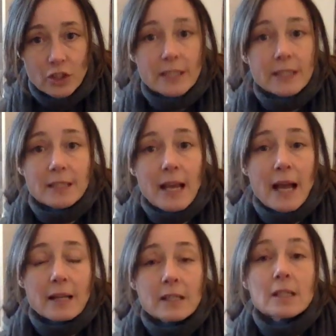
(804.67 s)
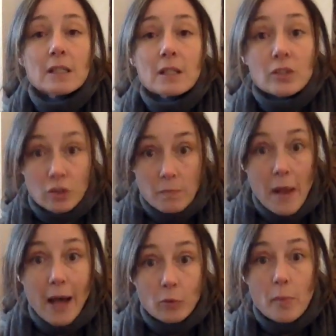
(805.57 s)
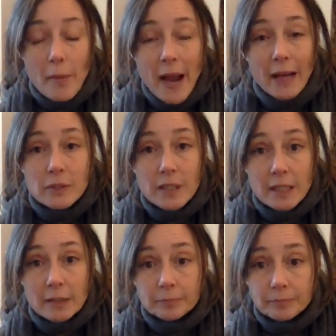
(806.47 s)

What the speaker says: You need to get some help about it.